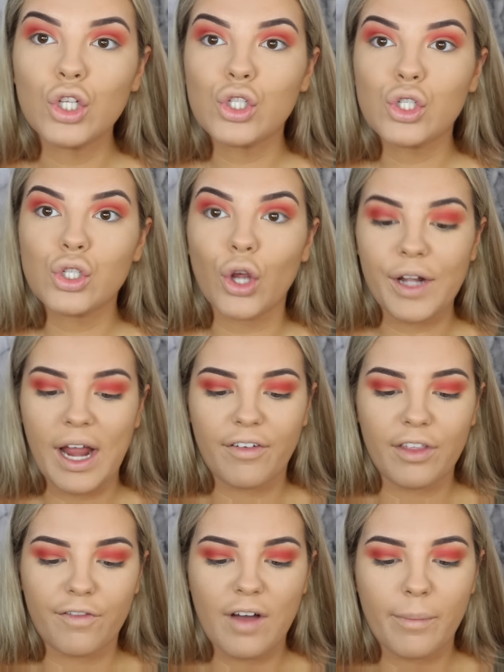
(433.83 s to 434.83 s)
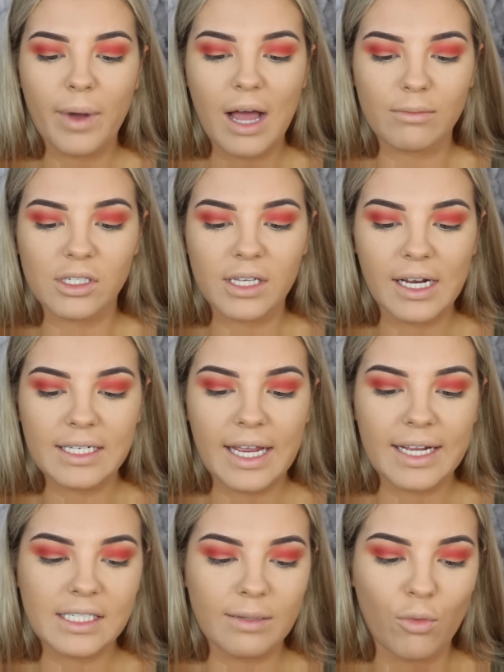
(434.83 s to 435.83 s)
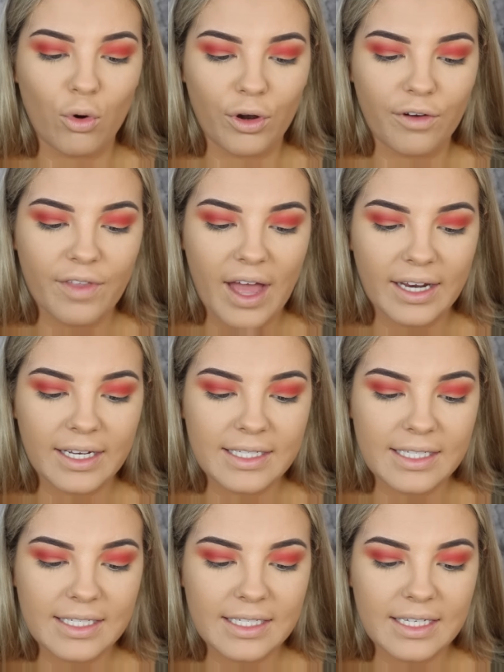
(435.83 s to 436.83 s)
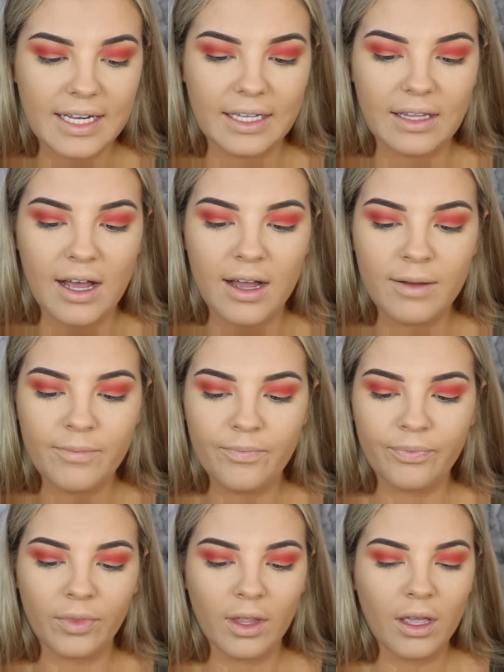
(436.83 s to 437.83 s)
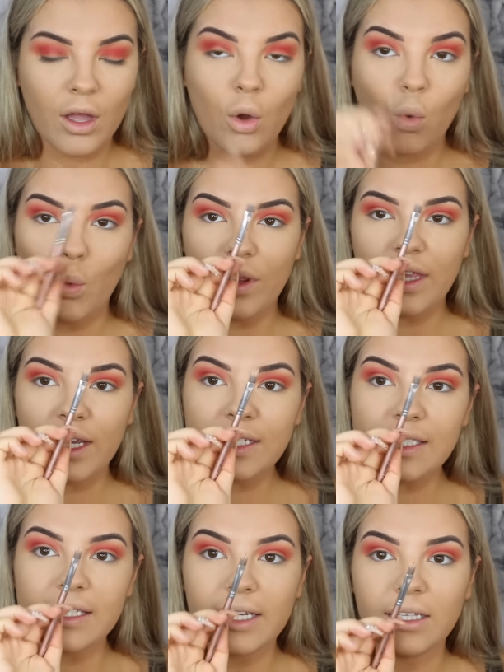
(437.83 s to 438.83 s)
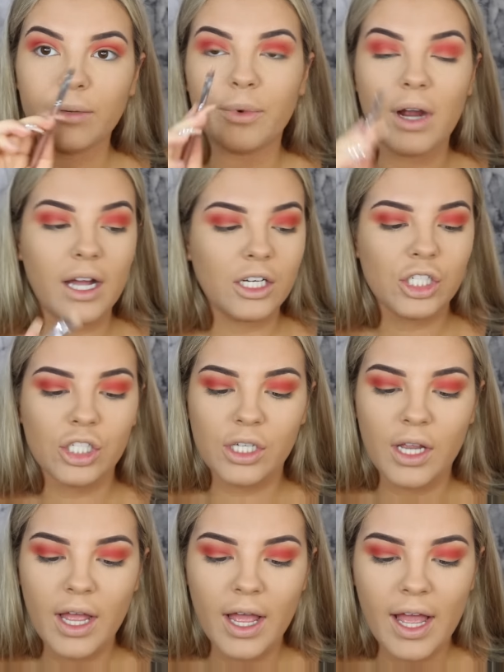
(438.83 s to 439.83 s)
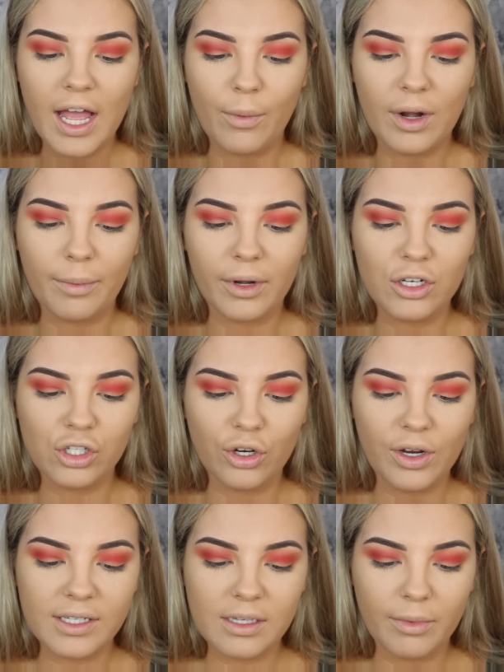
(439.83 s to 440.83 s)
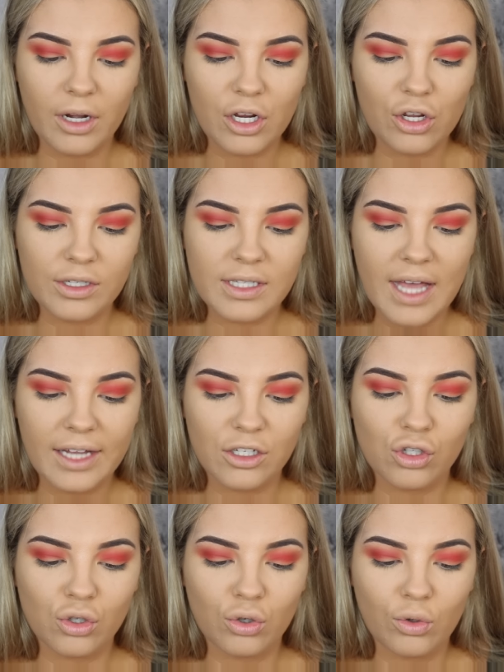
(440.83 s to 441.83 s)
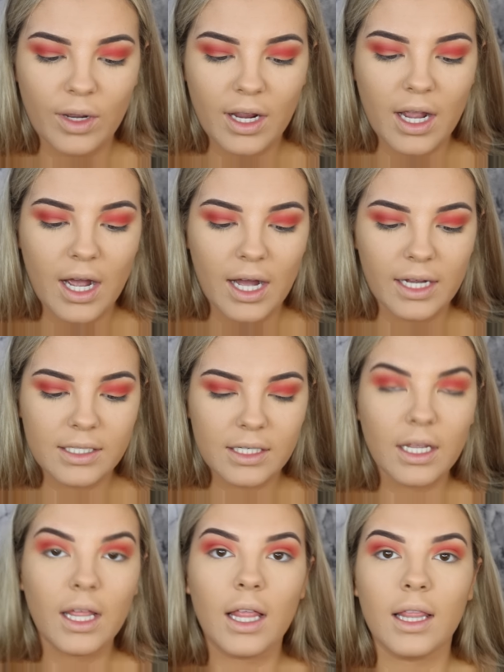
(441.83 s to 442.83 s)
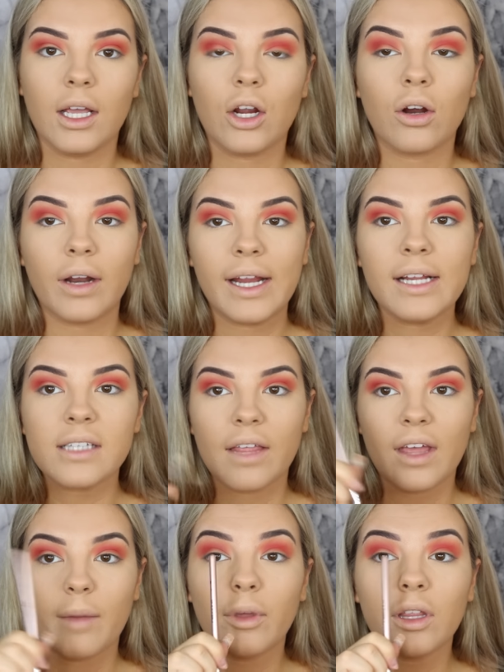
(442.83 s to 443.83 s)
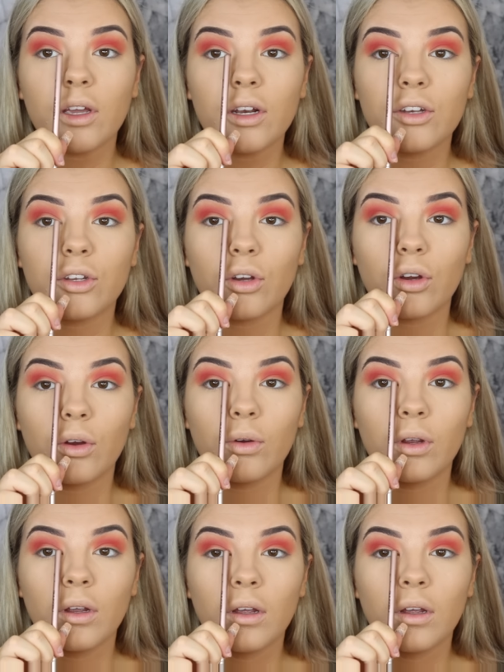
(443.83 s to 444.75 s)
So now for the fun part, I'm just going to take some more of that concealer with a concealer brush. And what I'm going to do is I'm going to use that to cut the crease. I think I'm only going to do